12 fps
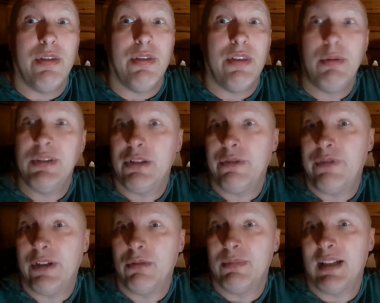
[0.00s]
They insult
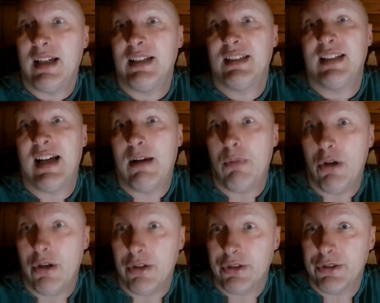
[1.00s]
films like Star
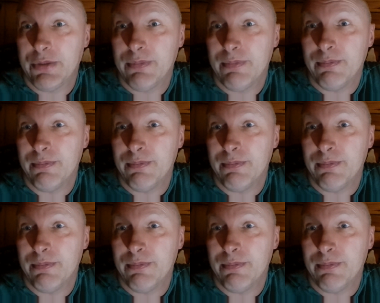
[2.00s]
Wars.